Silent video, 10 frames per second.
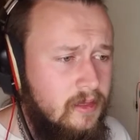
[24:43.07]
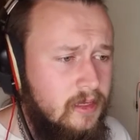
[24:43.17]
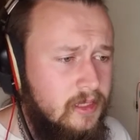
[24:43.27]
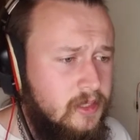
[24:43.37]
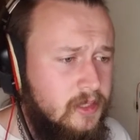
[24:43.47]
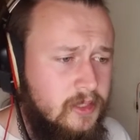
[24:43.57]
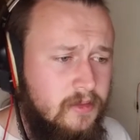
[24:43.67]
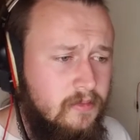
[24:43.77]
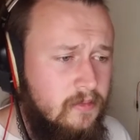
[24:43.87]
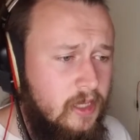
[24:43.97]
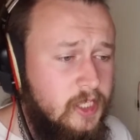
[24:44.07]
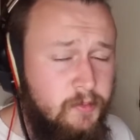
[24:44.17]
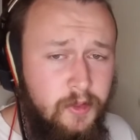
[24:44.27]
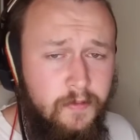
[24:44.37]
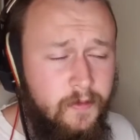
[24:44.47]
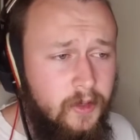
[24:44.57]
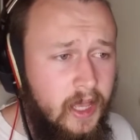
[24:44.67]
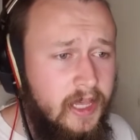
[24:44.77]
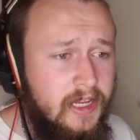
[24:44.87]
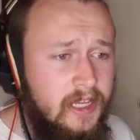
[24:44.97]
It's It's beautiful,
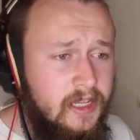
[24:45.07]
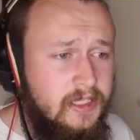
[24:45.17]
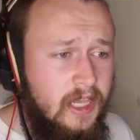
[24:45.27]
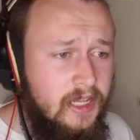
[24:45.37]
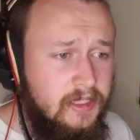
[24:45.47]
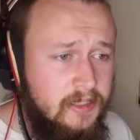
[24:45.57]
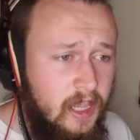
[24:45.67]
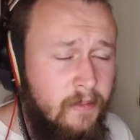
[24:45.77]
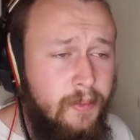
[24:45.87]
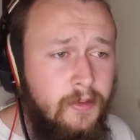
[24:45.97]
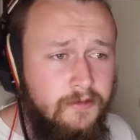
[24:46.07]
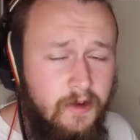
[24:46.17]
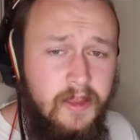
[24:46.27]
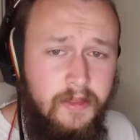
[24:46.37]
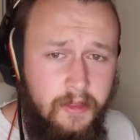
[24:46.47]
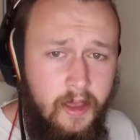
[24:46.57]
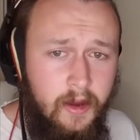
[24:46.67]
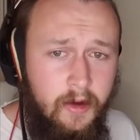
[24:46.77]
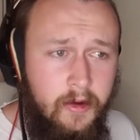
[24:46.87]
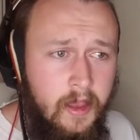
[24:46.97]
and it is an example right
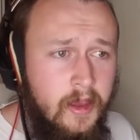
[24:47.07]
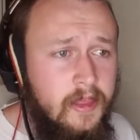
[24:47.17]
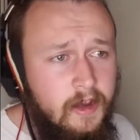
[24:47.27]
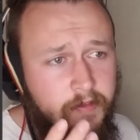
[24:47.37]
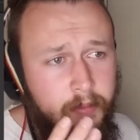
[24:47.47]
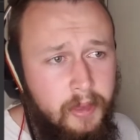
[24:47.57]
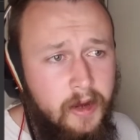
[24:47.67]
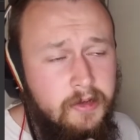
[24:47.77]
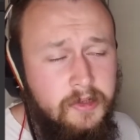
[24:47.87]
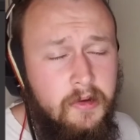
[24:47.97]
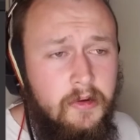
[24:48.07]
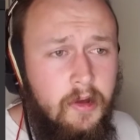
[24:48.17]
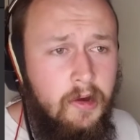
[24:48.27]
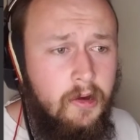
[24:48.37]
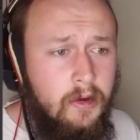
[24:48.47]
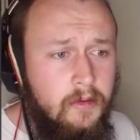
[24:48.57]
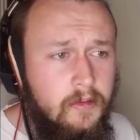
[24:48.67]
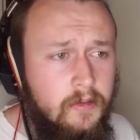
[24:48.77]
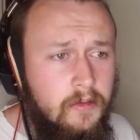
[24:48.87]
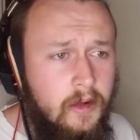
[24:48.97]
there that if the players are, are
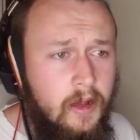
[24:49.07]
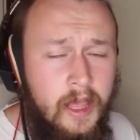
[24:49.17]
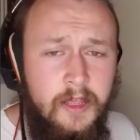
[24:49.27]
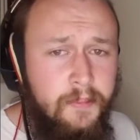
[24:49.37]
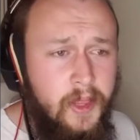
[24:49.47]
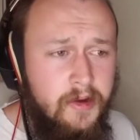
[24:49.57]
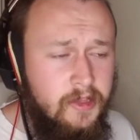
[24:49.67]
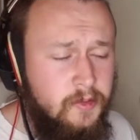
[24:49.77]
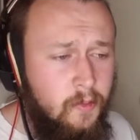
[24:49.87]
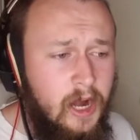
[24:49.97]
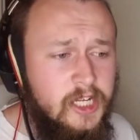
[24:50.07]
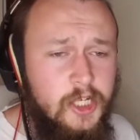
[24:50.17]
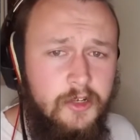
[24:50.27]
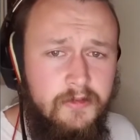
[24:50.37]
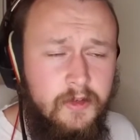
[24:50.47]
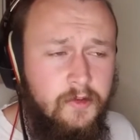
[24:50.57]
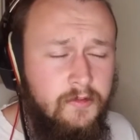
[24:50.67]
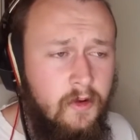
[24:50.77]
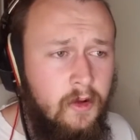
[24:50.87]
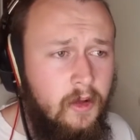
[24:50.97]
any player that's watching Critical
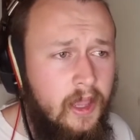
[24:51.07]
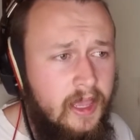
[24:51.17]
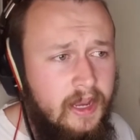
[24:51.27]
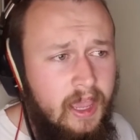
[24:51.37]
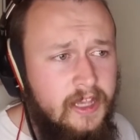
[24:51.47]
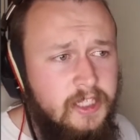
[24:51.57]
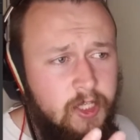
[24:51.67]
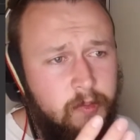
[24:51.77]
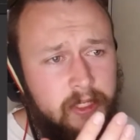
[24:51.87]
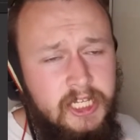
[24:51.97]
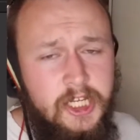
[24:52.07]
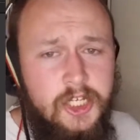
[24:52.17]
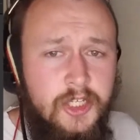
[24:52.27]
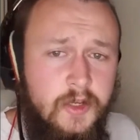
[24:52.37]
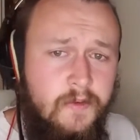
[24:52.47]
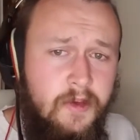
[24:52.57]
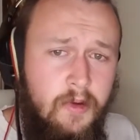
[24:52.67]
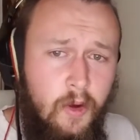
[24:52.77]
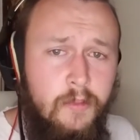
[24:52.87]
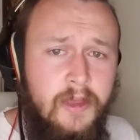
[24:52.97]
Role and has expectations of their
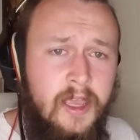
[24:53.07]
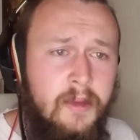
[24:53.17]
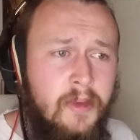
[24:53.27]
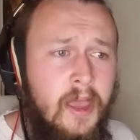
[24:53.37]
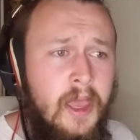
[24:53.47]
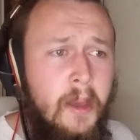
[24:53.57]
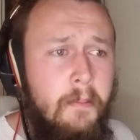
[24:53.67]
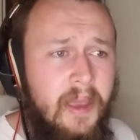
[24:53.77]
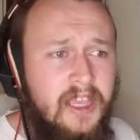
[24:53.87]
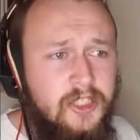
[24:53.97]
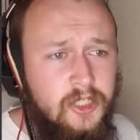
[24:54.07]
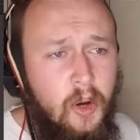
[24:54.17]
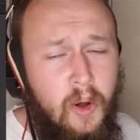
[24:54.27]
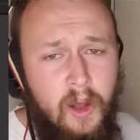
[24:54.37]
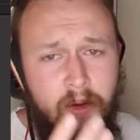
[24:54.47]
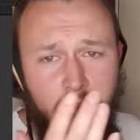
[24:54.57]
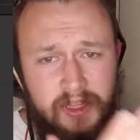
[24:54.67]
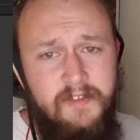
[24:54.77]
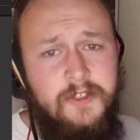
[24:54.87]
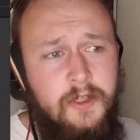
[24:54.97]
home game based on what
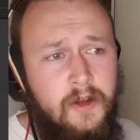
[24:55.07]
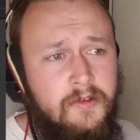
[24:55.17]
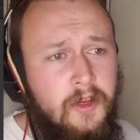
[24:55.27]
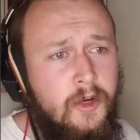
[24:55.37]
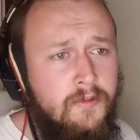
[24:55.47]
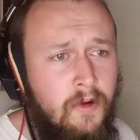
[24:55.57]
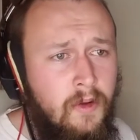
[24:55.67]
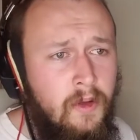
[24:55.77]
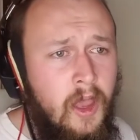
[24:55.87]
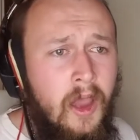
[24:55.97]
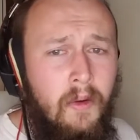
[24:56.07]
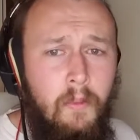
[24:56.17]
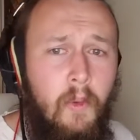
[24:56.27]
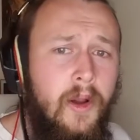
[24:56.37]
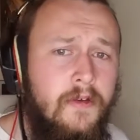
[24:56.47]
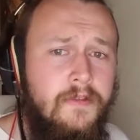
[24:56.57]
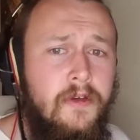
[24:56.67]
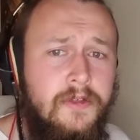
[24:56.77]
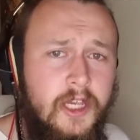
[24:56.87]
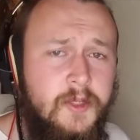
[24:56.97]
they've seen on Critical Role, one of
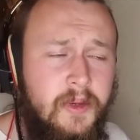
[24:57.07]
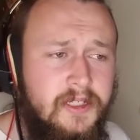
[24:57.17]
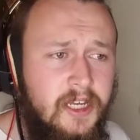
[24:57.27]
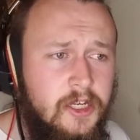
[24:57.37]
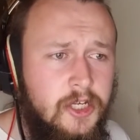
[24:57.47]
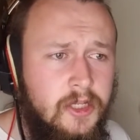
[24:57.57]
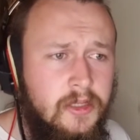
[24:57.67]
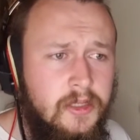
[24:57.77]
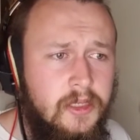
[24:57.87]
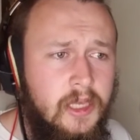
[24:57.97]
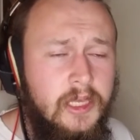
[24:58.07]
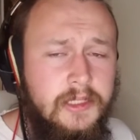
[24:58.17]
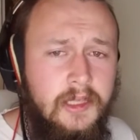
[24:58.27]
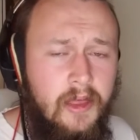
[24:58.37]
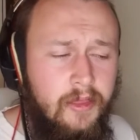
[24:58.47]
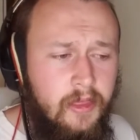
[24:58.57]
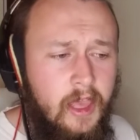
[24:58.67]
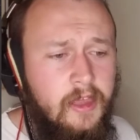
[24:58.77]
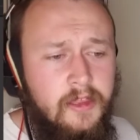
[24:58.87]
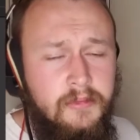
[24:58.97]
those expectations is that
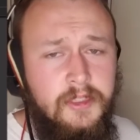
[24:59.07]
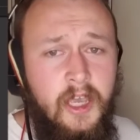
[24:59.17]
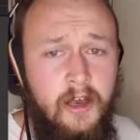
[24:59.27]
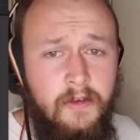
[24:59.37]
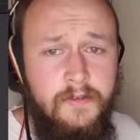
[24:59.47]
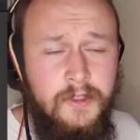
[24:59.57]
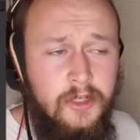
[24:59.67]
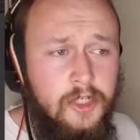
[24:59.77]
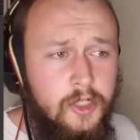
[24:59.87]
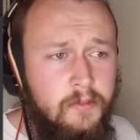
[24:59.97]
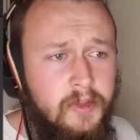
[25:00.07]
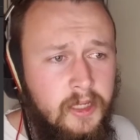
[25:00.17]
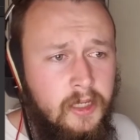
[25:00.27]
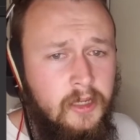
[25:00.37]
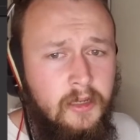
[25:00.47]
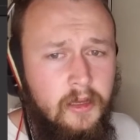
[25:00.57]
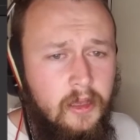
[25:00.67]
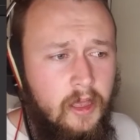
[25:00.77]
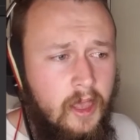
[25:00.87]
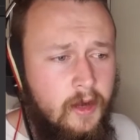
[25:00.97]
they themselves should be
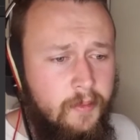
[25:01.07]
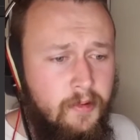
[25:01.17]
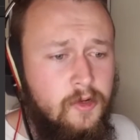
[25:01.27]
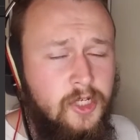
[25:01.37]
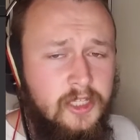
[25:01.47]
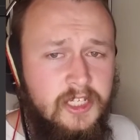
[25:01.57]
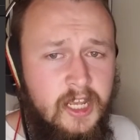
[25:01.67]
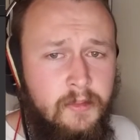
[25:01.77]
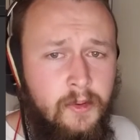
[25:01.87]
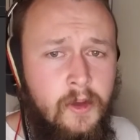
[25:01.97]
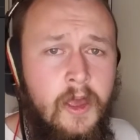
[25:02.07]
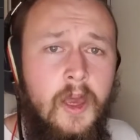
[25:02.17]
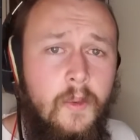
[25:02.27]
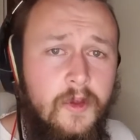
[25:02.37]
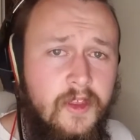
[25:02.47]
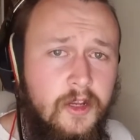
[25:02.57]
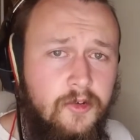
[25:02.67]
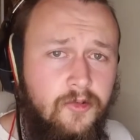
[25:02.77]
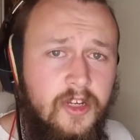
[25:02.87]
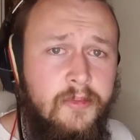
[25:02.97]
and approaching the table with an
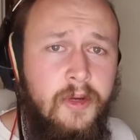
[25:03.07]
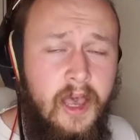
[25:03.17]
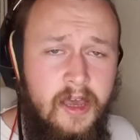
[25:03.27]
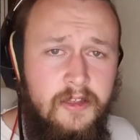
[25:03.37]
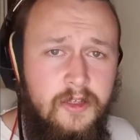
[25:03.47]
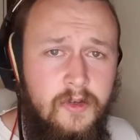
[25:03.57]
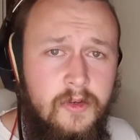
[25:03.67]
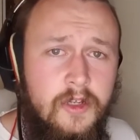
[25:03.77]
agreeable attitude,